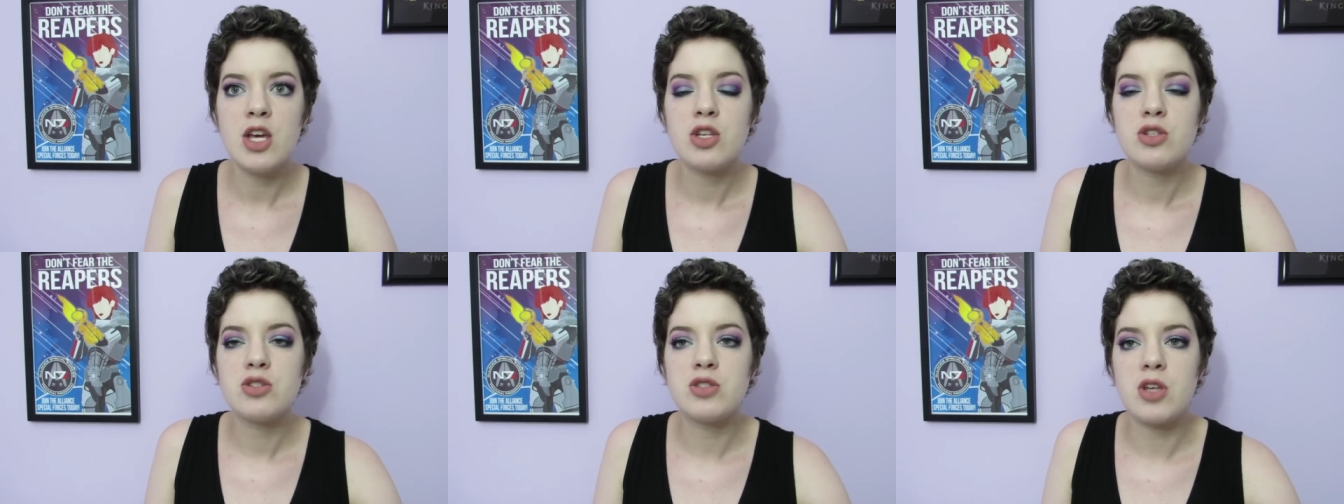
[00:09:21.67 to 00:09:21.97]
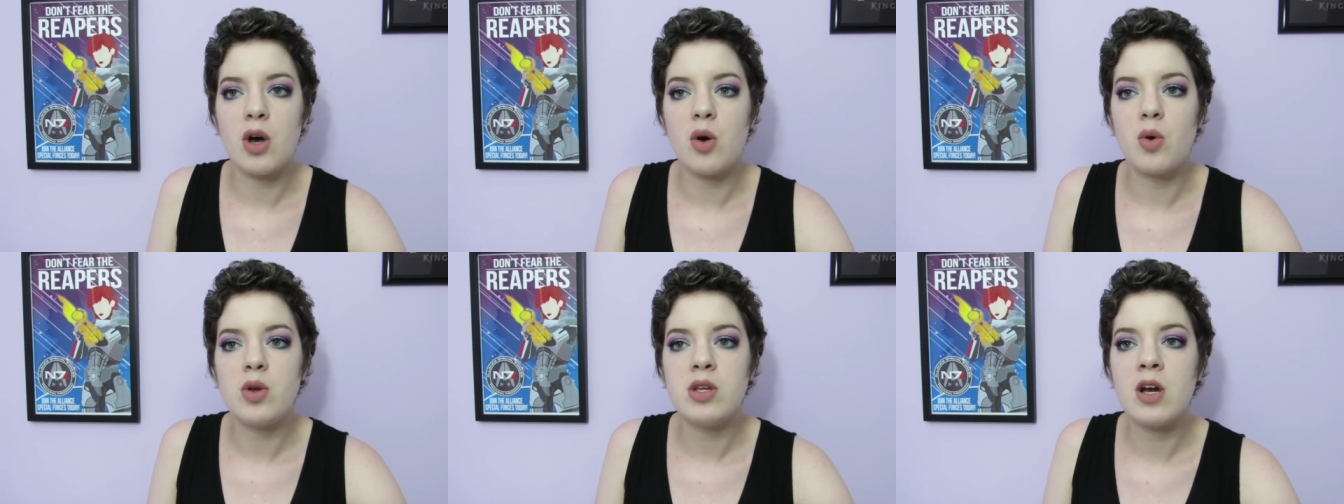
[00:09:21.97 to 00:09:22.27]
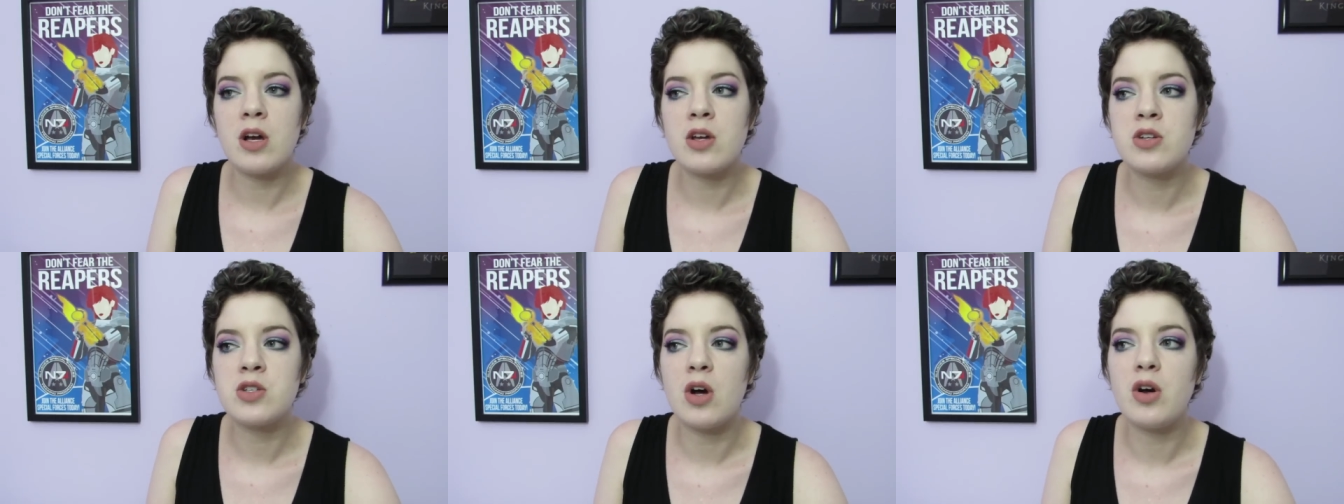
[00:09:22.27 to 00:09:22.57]
So
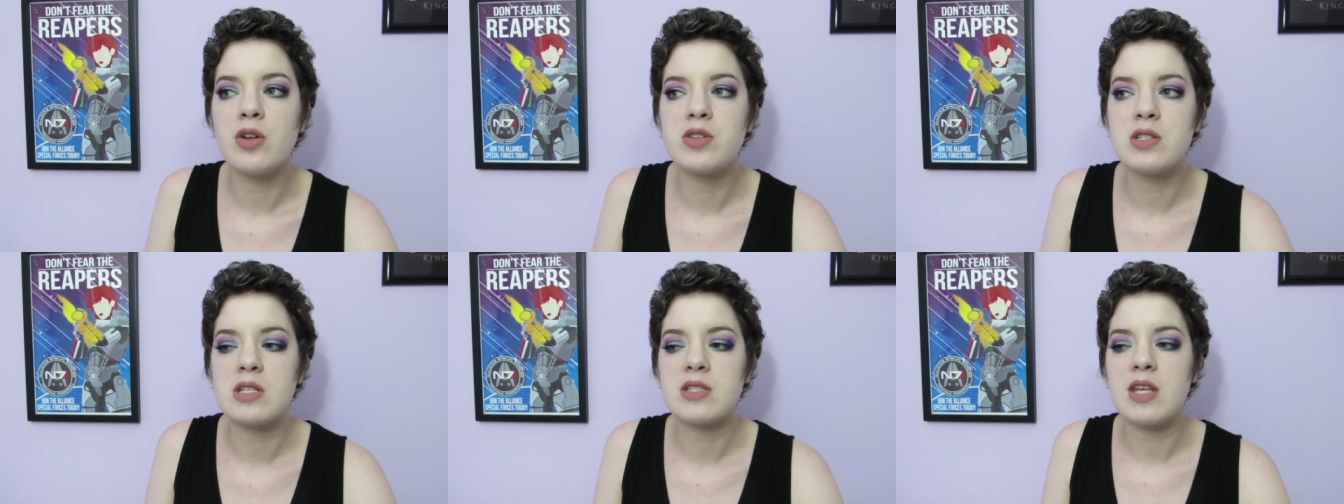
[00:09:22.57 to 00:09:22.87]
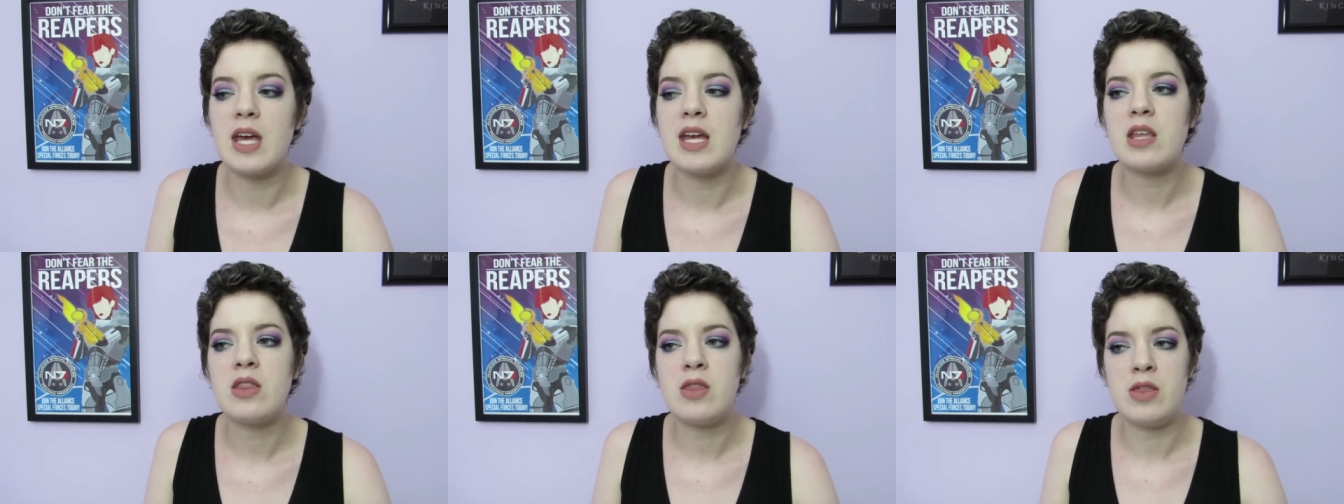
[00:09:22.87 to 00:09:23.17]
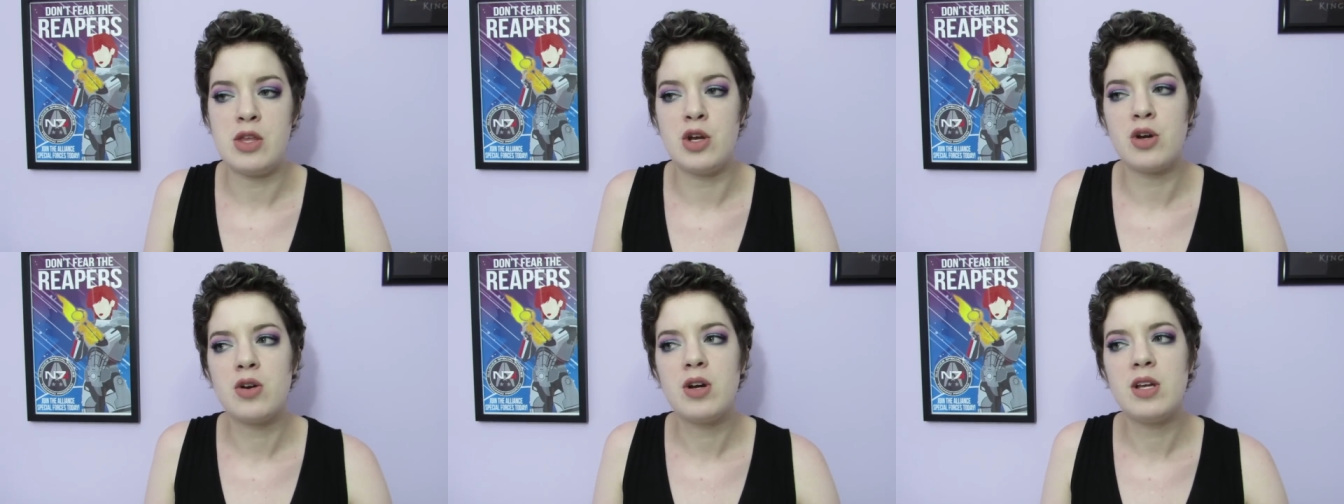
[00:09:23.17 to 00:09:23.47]
young adults, it's
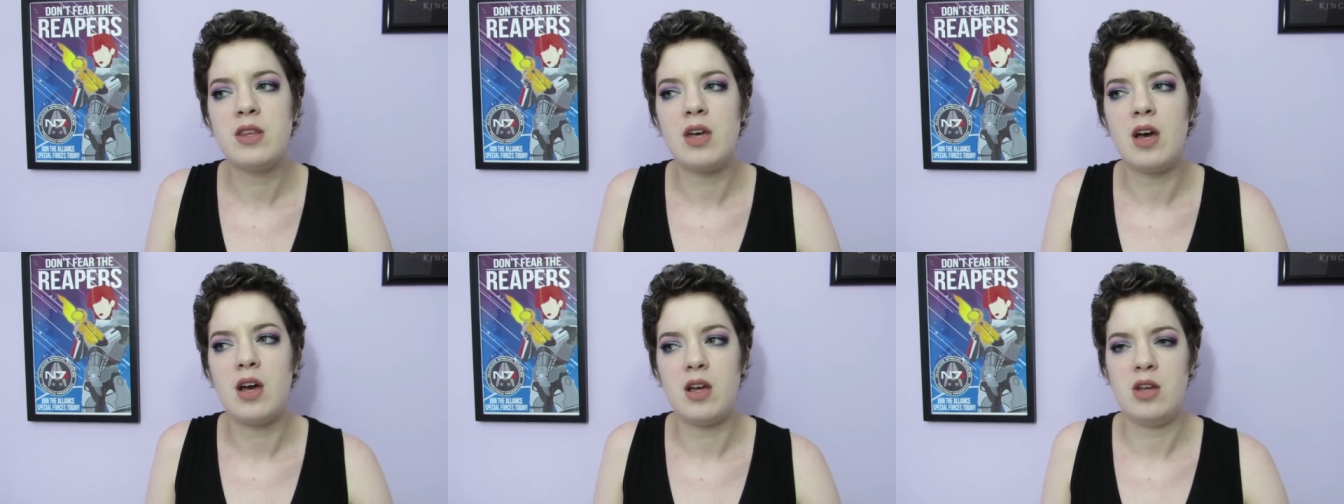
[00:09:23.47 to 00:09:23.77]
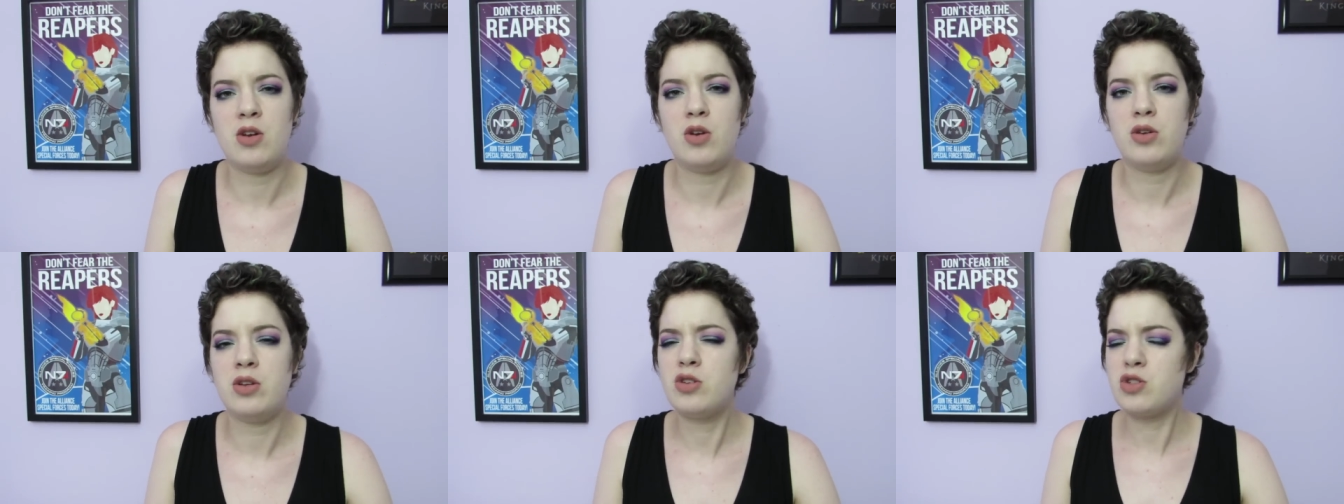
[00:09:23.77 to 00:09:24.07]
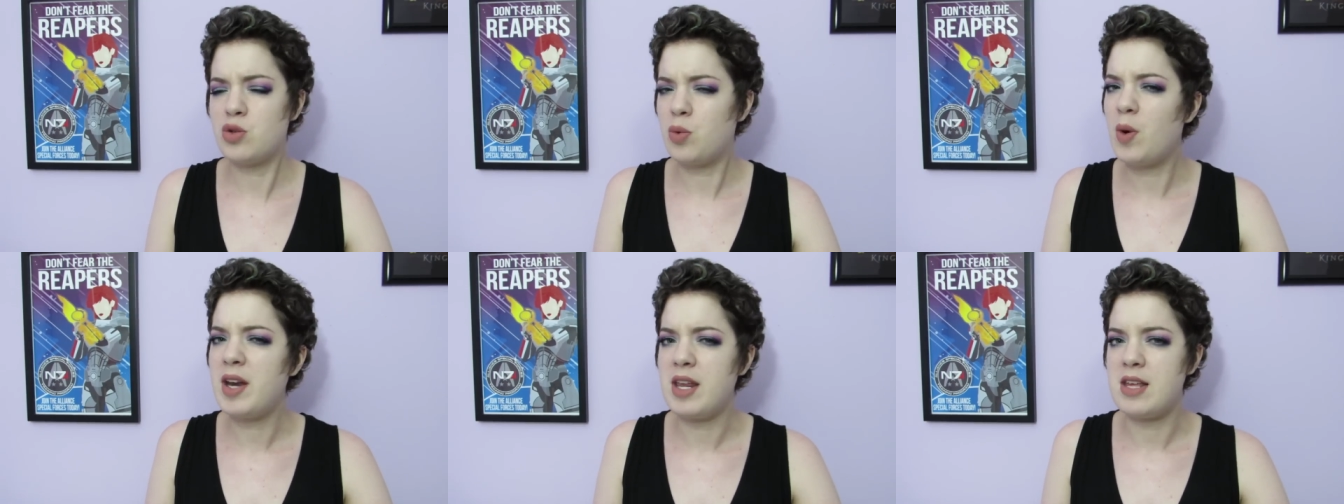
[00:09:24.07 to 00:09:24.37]
like you're in the, you know, in
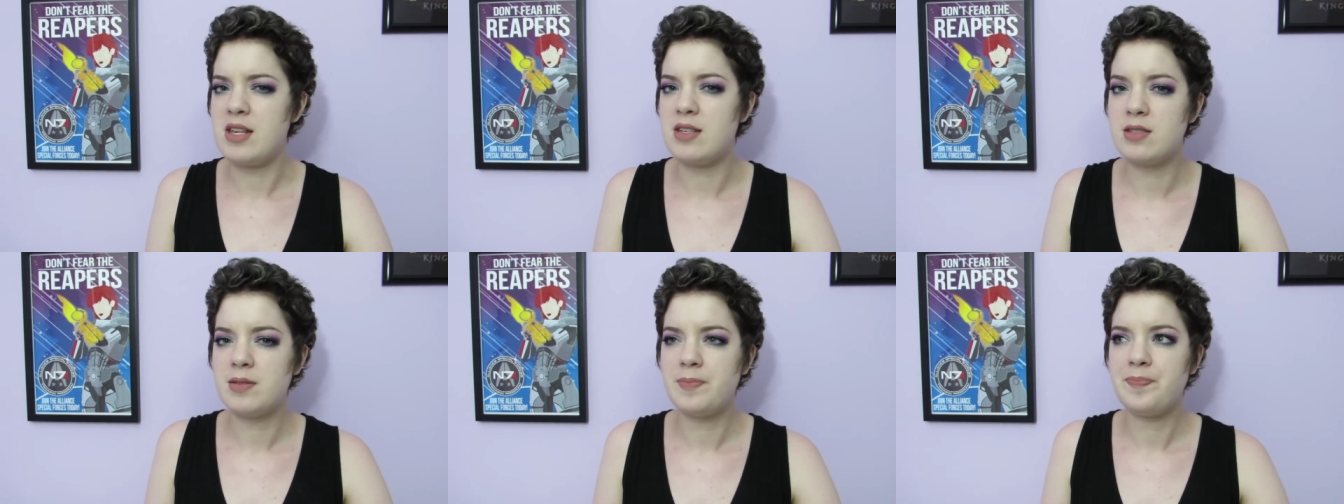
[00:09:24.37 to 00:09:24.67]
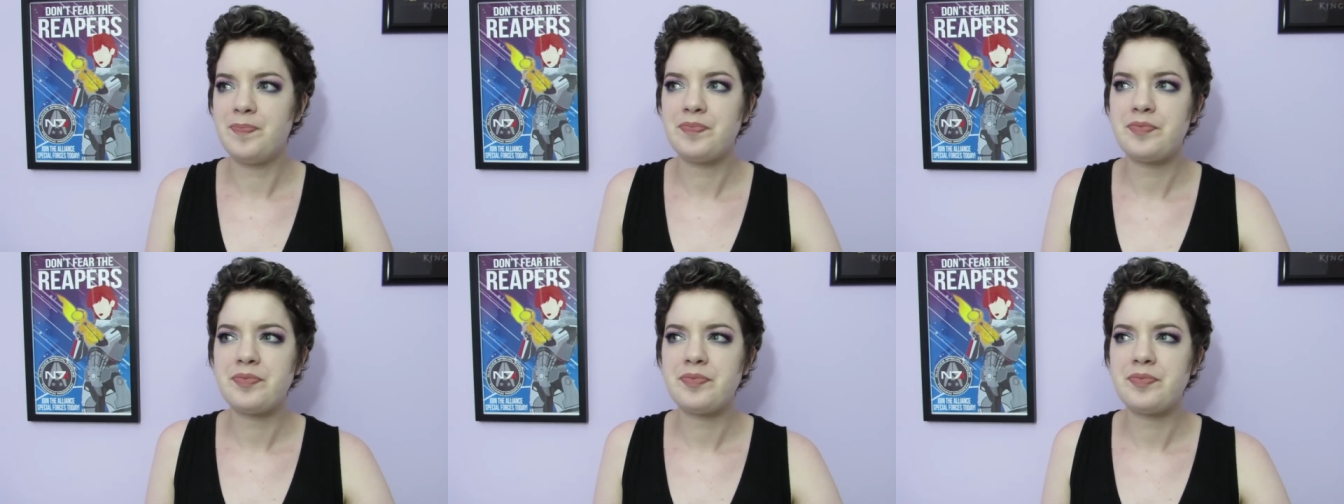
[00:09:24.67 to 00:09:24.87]
your 20s,